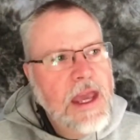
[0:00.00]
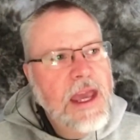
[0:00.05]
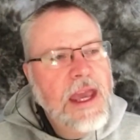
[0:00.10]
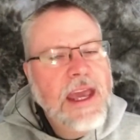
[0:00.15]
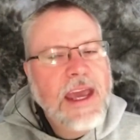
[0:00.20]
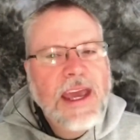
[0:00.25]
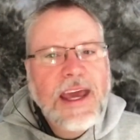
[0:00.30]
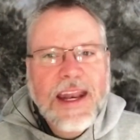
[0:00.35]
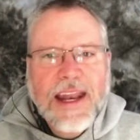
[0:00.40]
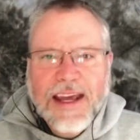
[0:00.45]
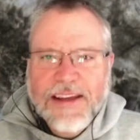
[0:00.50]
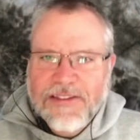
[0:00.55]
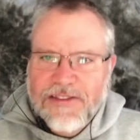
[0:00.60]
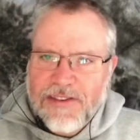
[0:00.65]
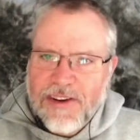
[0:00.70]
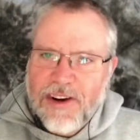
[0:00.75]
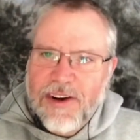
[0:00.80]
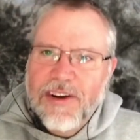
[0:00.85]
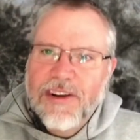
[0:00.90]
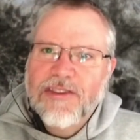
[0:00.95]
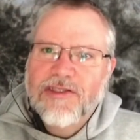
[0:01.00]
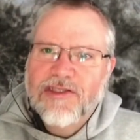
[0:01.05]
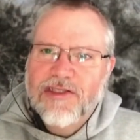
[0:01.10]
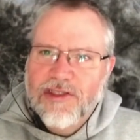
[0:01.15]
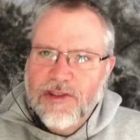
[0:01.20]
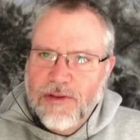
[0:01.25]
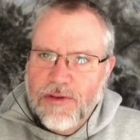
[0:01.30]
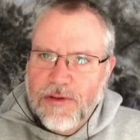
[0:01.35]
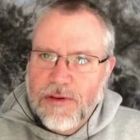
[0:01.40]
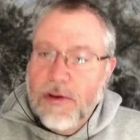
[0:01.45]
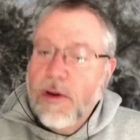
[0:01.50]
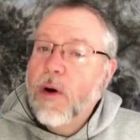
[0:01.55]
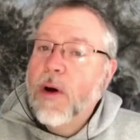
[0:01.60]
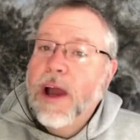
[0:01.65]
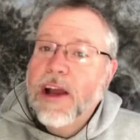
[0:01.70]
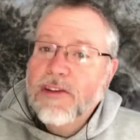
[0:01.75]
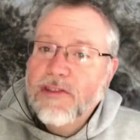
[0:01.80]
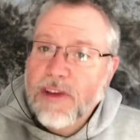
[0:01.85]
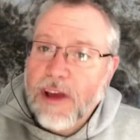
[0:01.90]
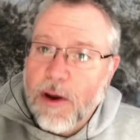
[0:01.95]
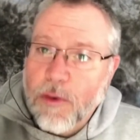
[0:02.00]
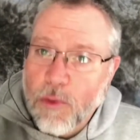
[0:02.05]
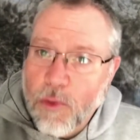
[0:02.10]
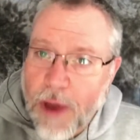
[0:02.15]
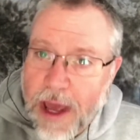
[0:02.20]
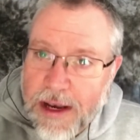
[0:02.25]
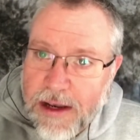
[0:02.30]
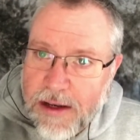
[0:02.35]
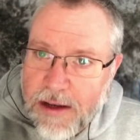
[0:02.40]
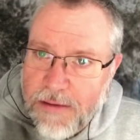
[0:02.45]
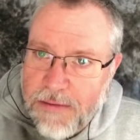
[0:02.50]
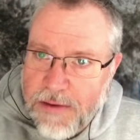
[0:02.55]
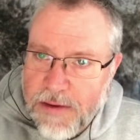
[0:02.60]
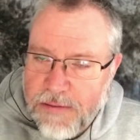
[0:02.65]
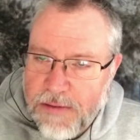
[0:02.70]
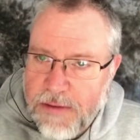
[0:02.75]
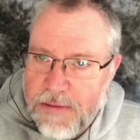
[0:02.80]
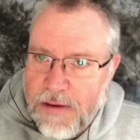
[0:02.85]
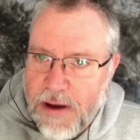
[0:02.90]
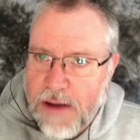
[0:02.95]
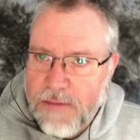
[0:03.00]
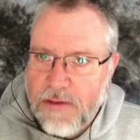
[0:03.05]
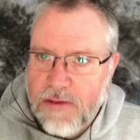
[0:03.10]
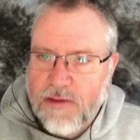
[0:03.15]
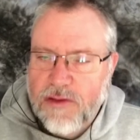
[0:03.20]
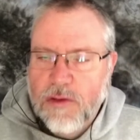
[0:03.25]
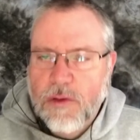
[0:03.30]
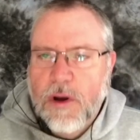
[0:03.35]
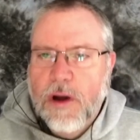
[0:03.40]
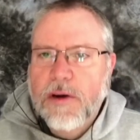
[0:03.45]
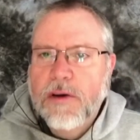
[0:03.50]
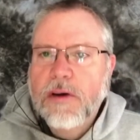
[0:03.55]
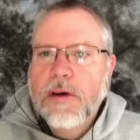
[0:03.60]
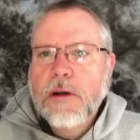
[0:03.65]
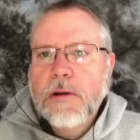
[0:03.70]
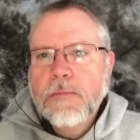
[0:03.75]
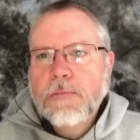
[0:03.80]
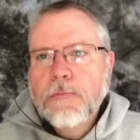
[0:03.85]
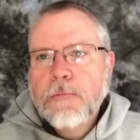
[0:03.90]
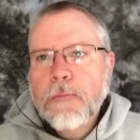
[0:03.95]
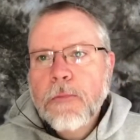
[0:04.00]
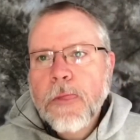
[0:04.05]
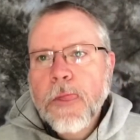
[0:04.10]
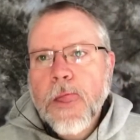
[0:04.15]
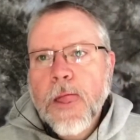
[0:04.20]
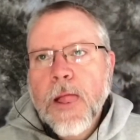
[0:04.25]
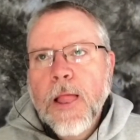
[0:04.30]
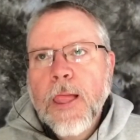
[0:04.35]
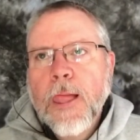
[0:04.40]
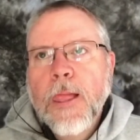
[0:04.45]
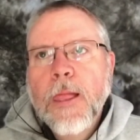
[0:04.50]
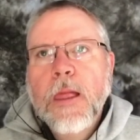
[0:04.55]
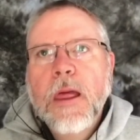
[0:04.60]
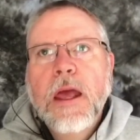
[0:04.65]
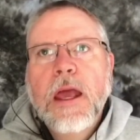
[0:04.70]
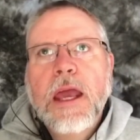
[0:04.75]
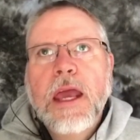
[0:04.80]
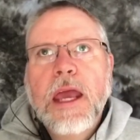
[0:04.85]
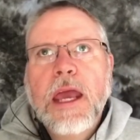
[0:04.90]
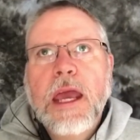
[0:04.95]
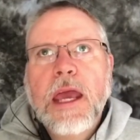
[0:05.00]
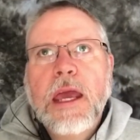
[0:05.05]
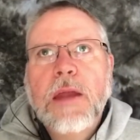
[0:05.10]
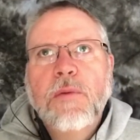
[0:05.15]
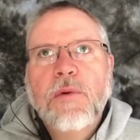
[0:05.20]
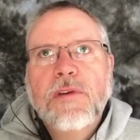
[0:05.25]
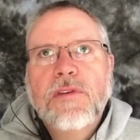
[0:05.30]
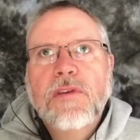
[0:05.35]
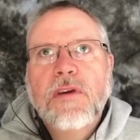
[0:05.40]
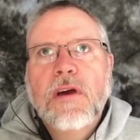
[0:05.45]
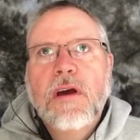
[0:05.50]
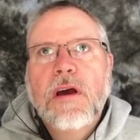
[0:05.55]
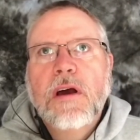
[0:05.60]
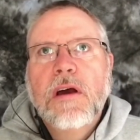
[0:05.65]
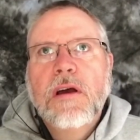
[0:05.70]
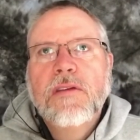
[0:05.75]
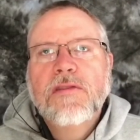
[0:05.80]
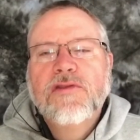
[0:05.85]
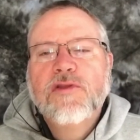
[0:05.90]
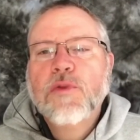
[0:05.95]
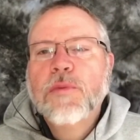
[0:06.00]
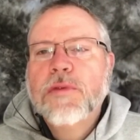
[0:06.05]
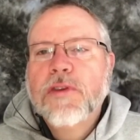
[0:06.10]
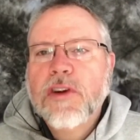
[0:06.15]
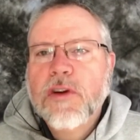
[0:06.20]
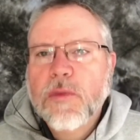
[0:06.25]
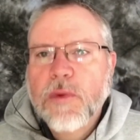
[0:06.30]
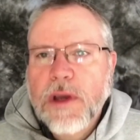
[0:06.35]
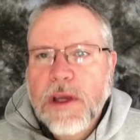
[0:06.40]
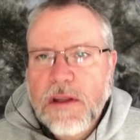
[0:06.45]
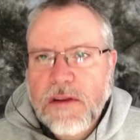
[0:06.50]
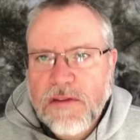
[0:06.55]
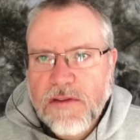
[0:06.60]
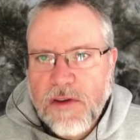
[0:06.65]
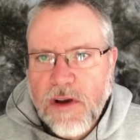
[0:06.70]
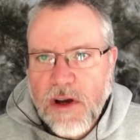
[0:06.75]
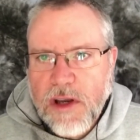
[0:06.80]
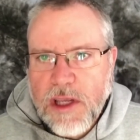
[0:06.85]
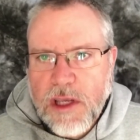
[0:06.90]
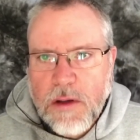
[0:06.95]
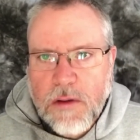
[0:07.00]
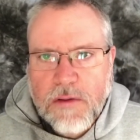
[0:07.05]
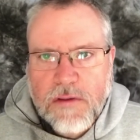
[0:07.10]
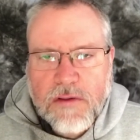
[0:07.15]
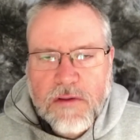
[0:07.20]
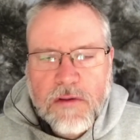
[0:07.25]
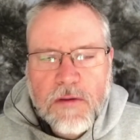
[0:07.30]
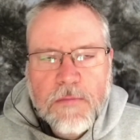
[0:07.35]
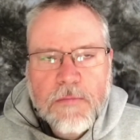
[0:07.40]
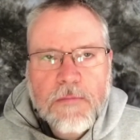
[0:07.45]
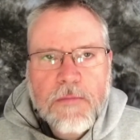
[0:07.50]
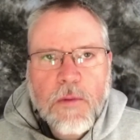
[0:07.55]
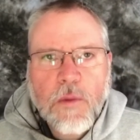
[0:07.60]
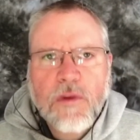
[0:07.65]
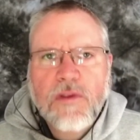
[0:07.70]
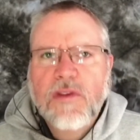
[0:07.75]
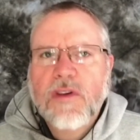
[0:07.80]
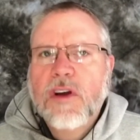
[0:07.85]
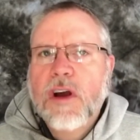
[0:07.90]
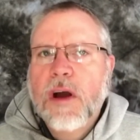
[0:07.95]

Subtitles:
And I started shooting, no, actually I rented the 55 to 200 and went to Super Dirt Week in Syracuse, went to a